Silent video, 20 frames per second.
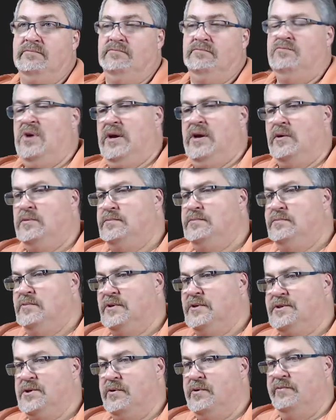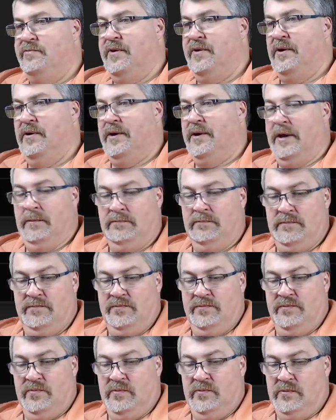Well, let's go ahead and figure it out.
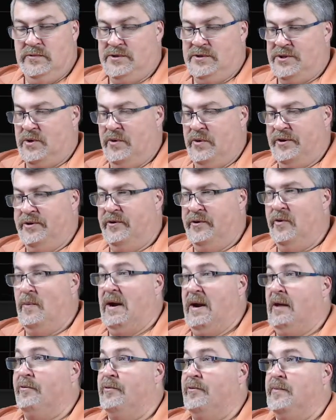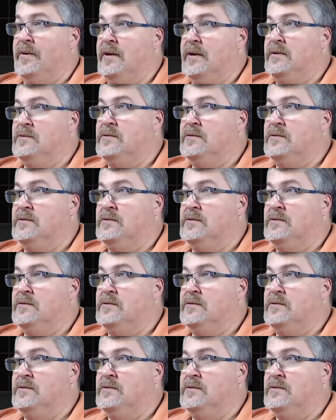We'll just go ahead and do the math on that.